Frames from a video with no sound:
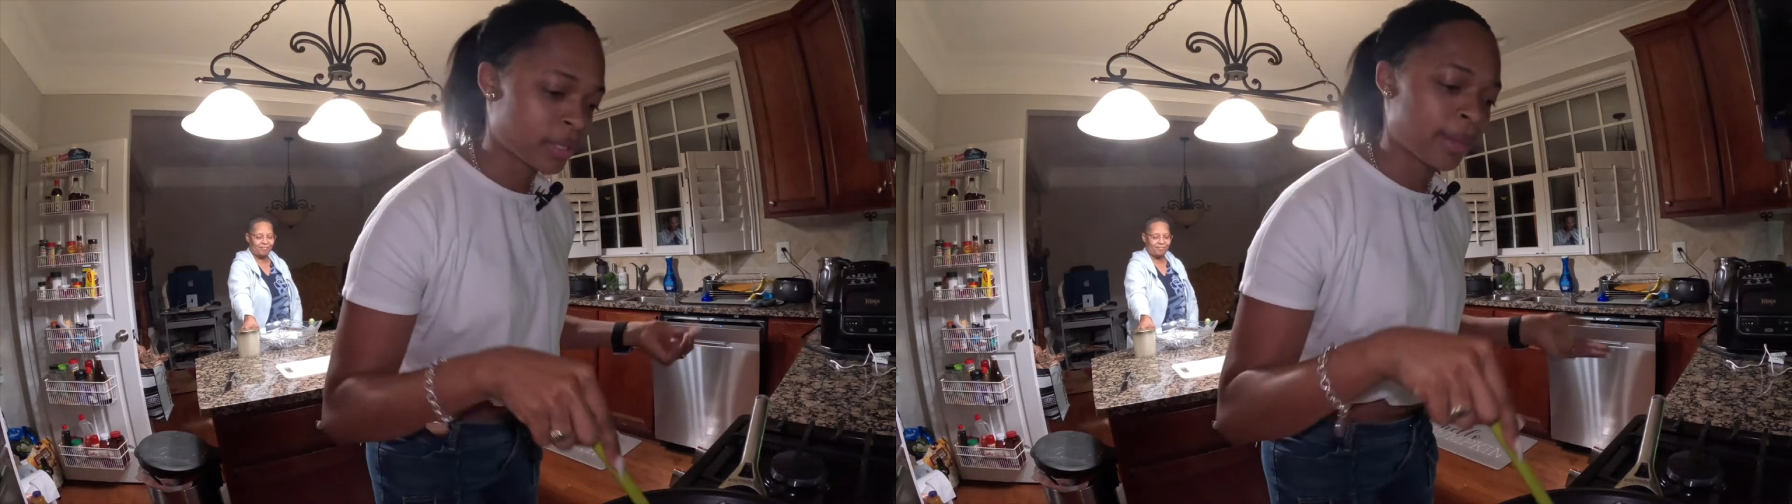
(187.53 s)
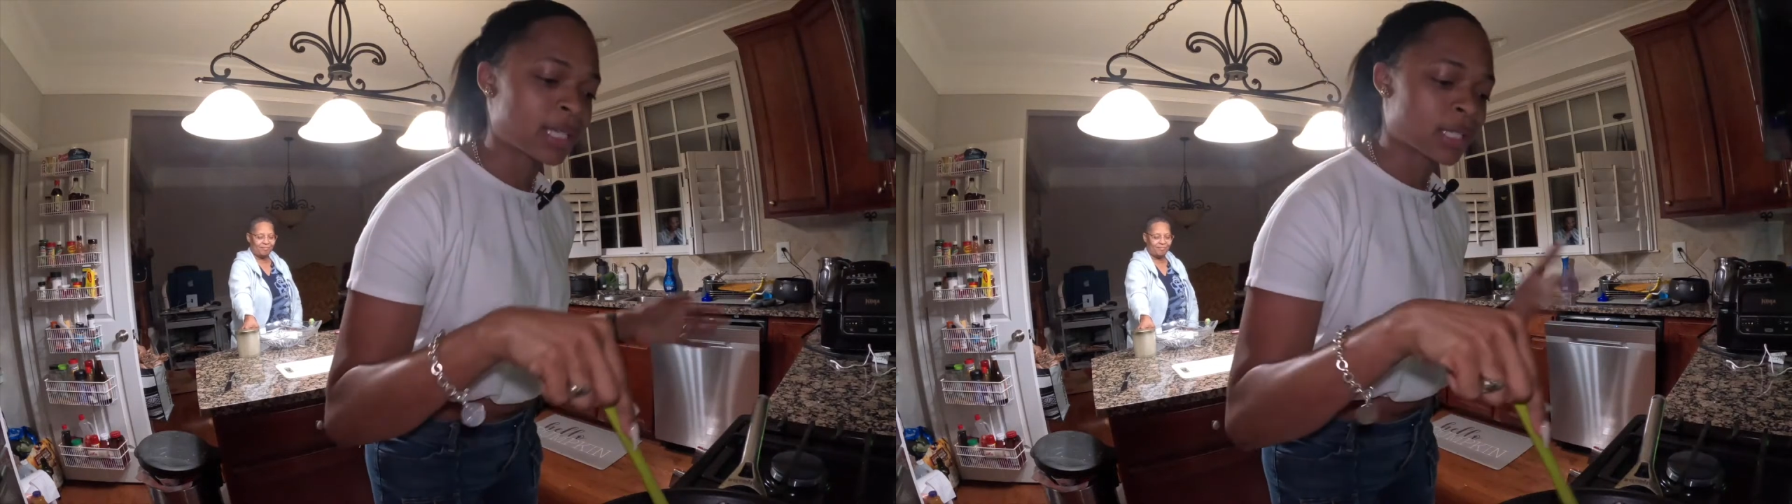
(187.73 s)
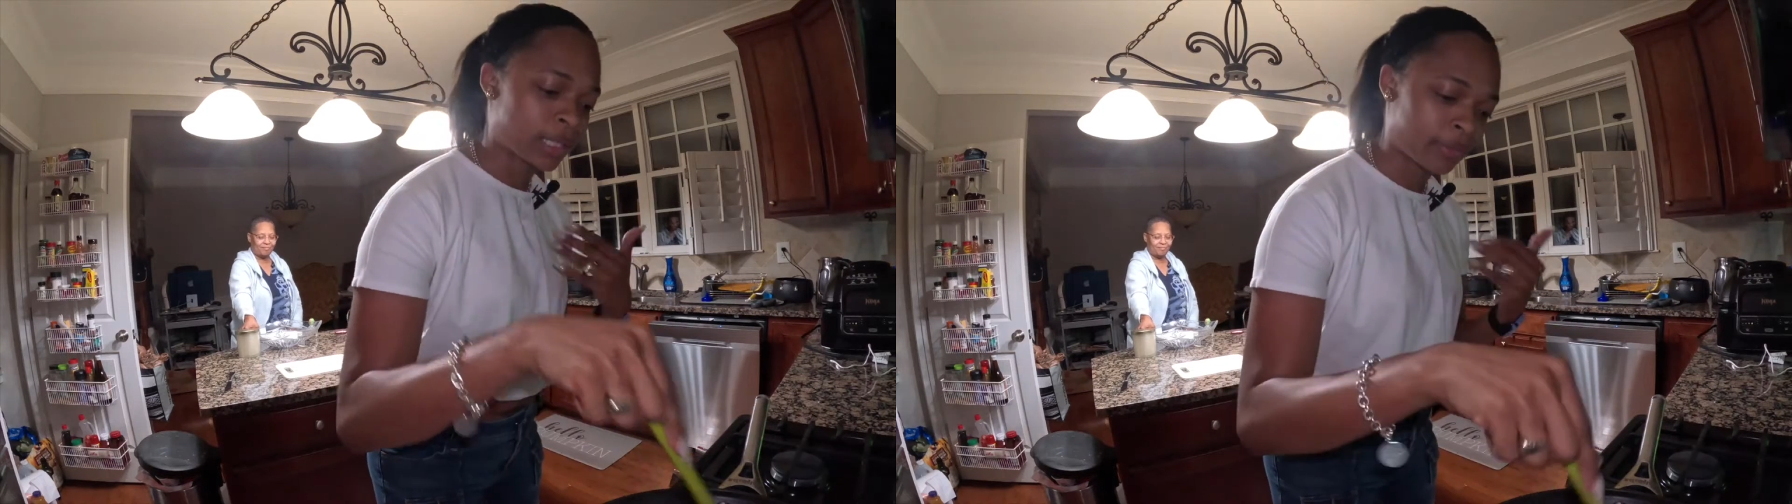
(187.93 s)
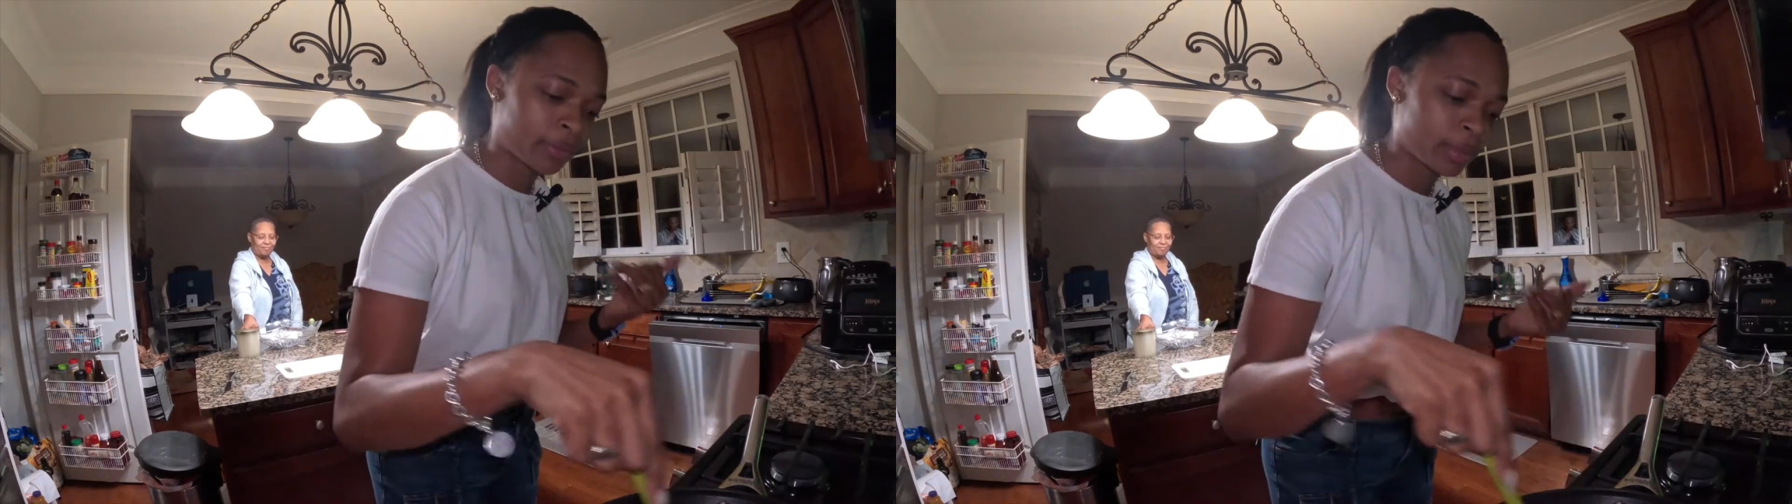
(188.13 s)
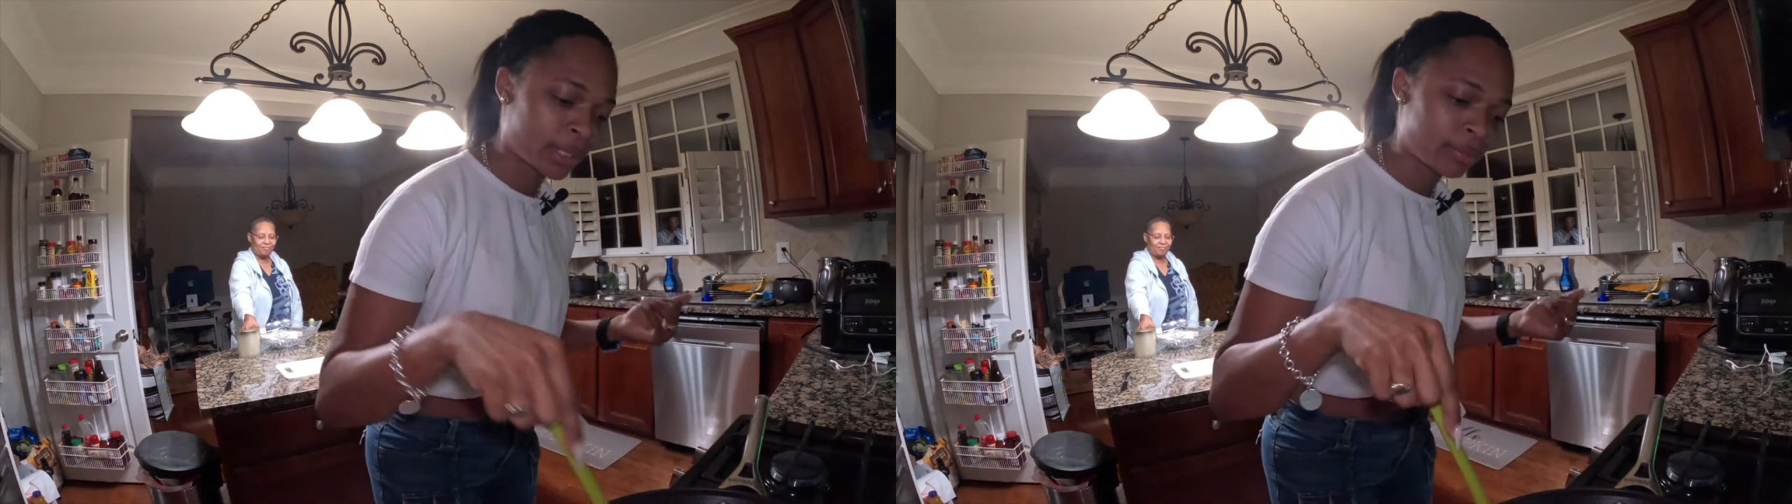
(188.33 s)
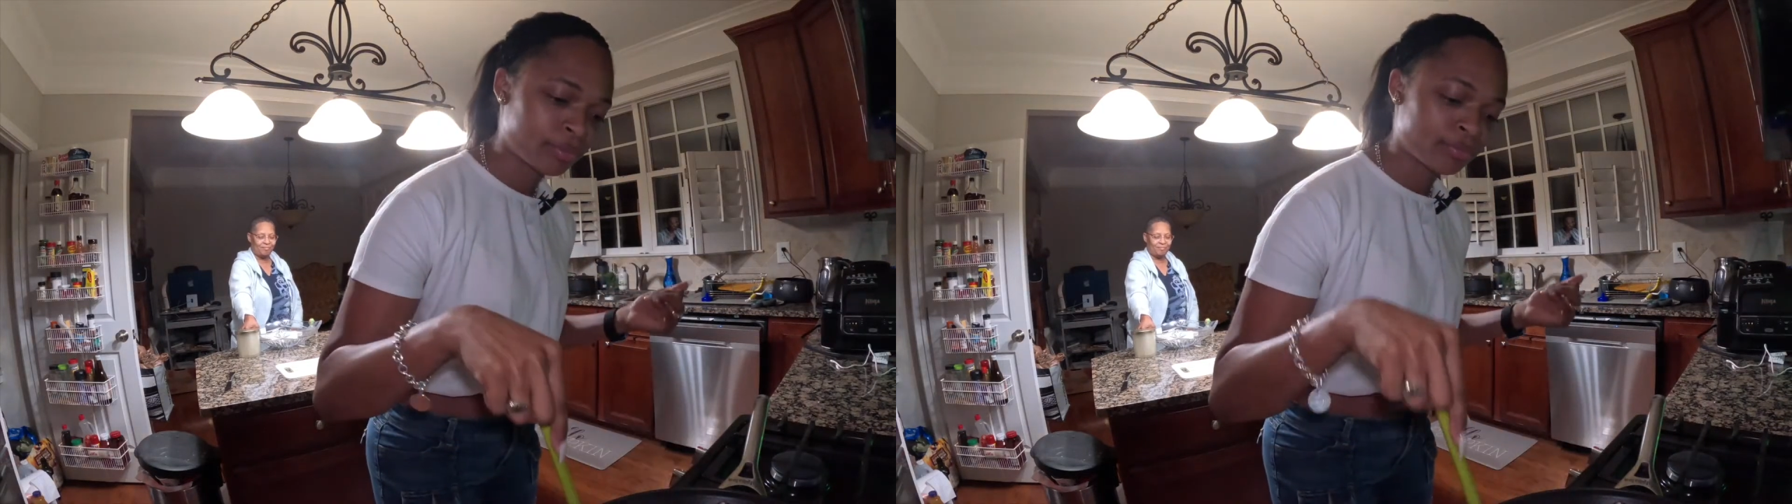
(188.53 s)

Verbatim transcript: Somebody's cooking for me.